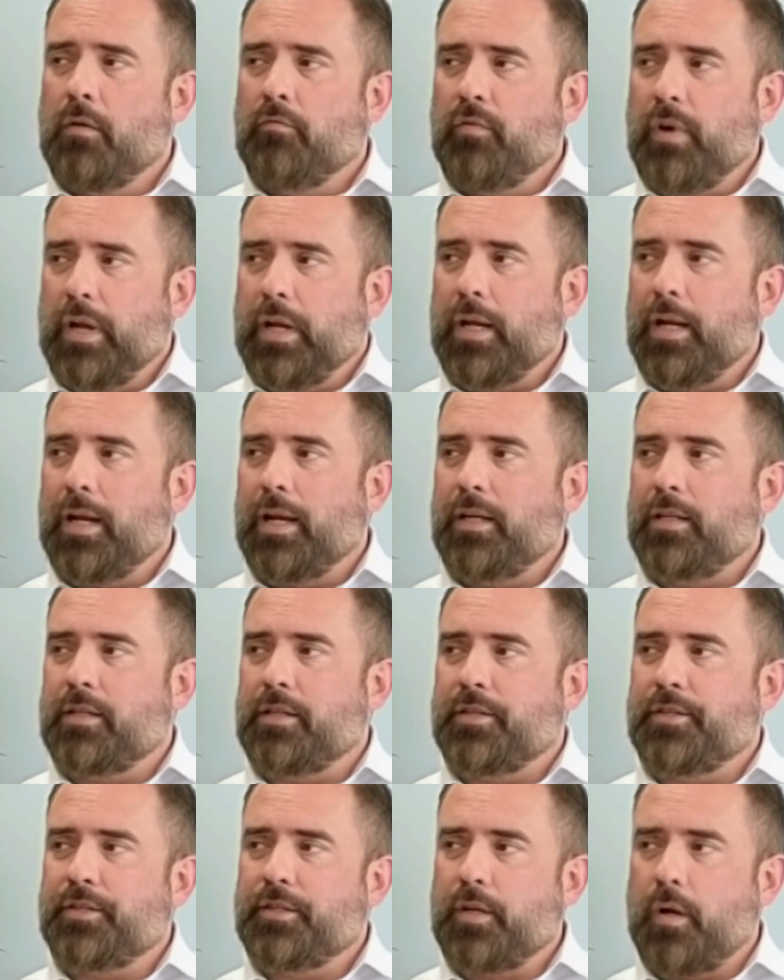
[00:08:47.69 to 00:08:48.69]

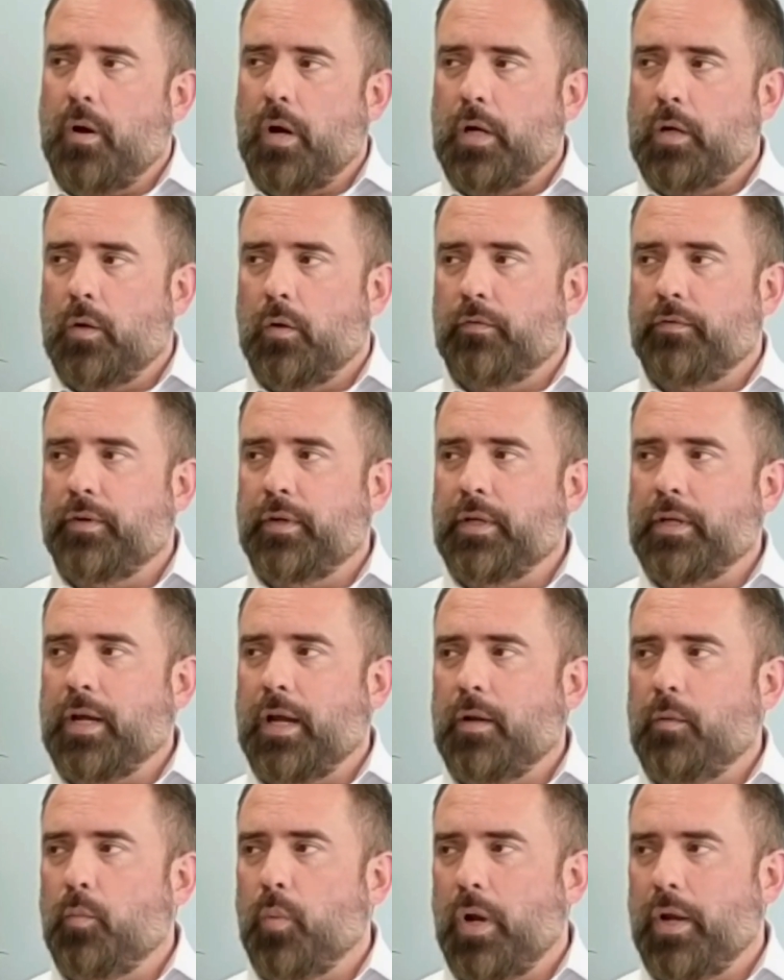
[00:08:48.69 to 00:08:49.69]
regulator sign-off at
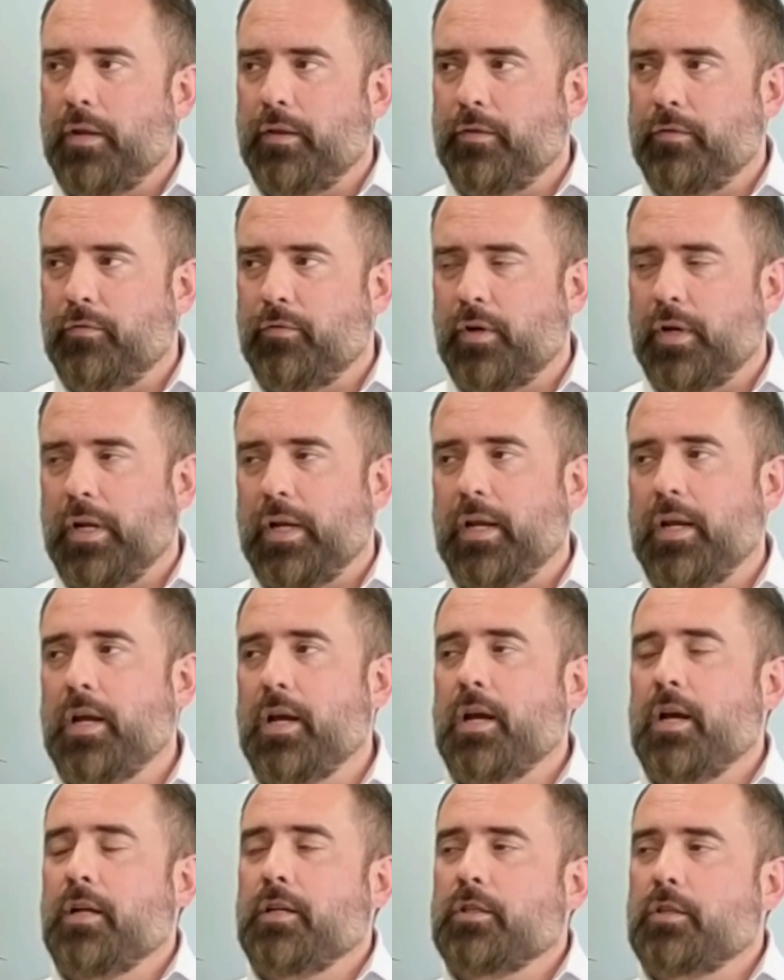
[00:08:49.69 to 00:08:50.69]
Gateway 3
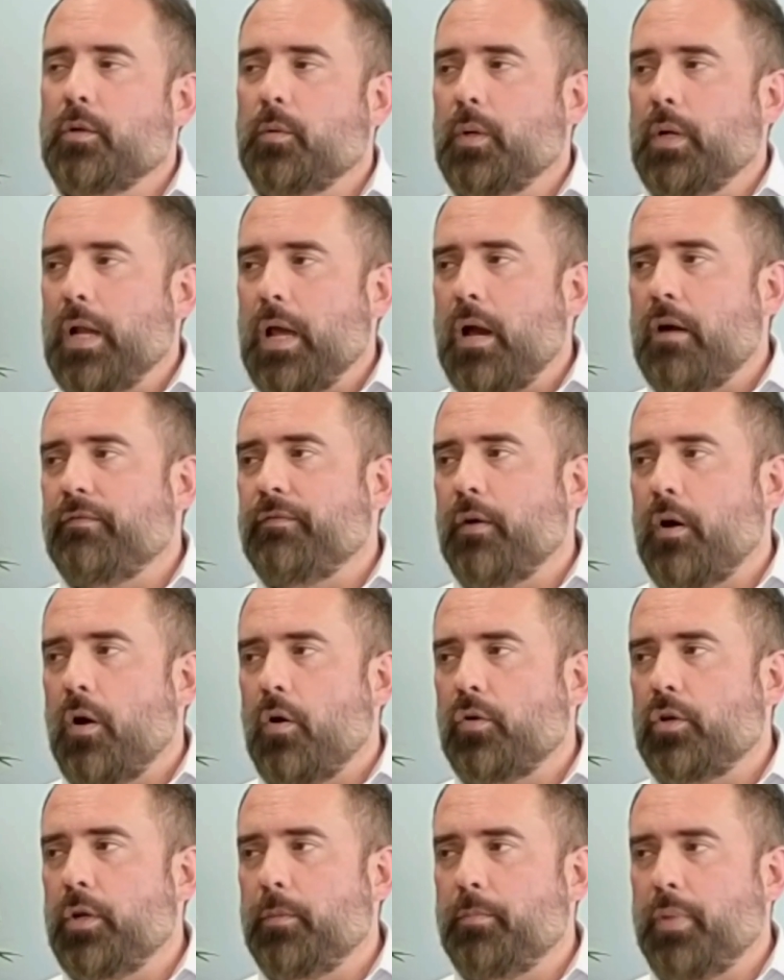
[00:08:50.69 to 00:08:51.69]
to allow for
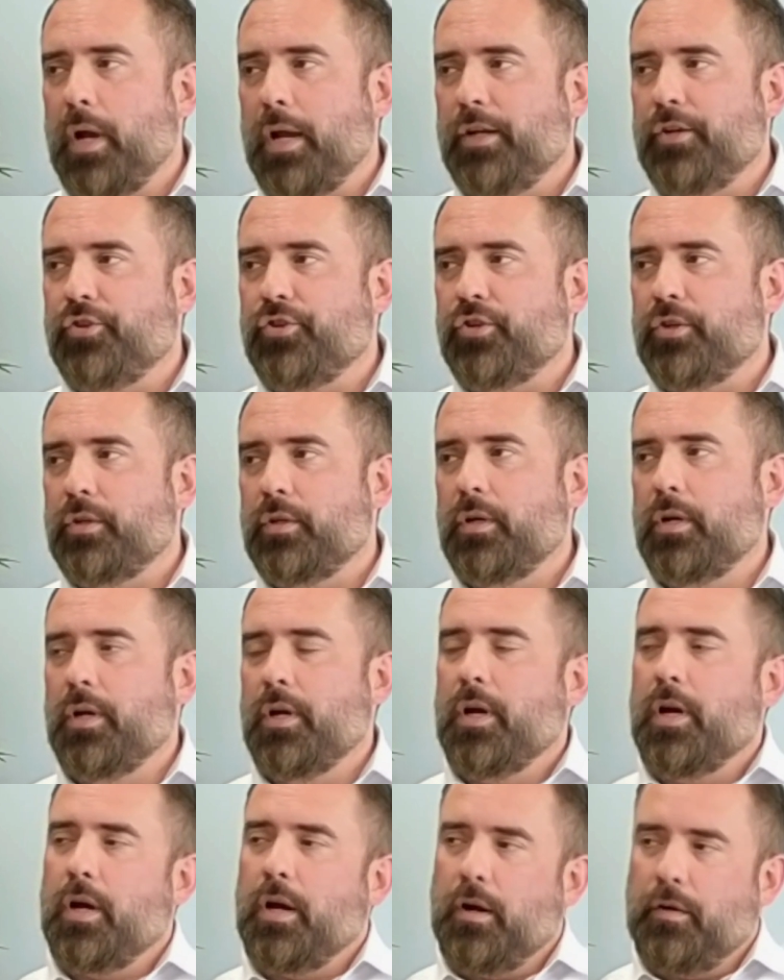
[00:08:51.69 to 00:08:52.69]
occupation
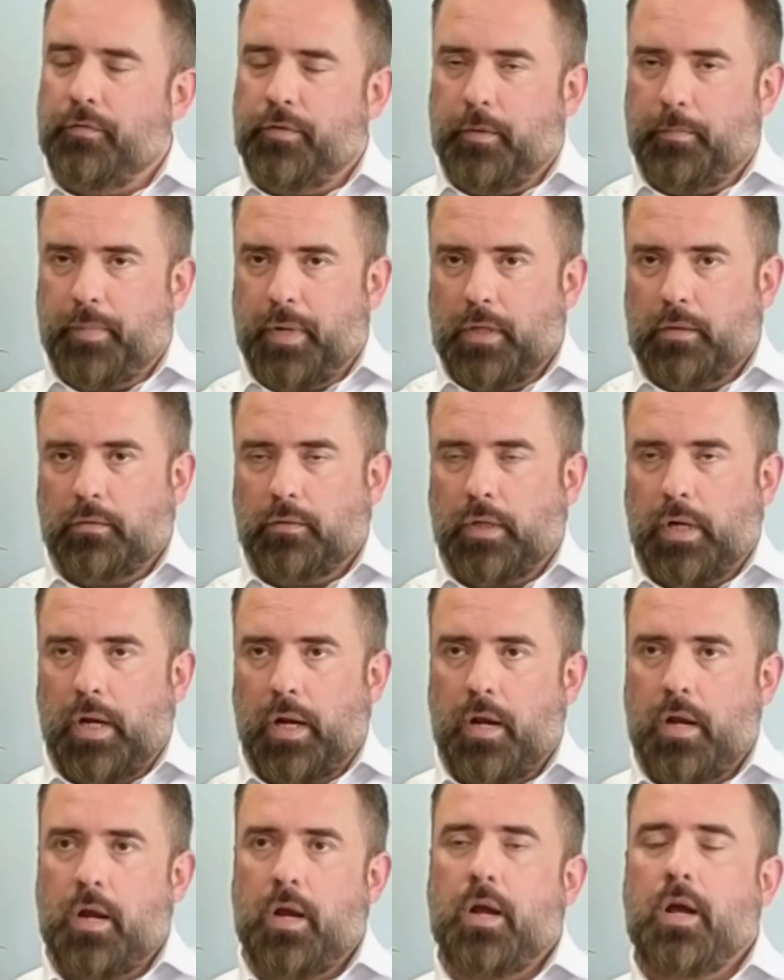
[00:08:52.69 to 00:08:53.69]
of the building.